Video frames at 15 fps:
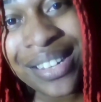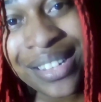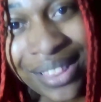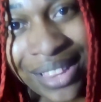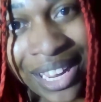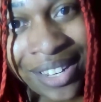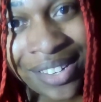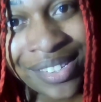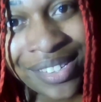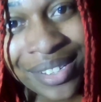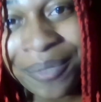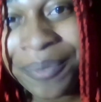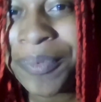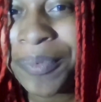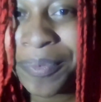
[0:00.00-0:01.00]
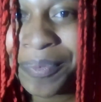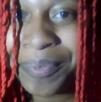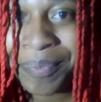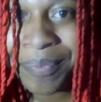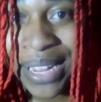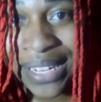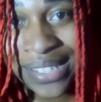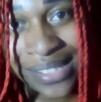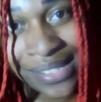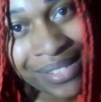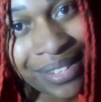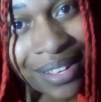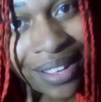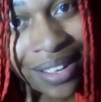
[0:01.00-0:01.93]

Lynn's Vince.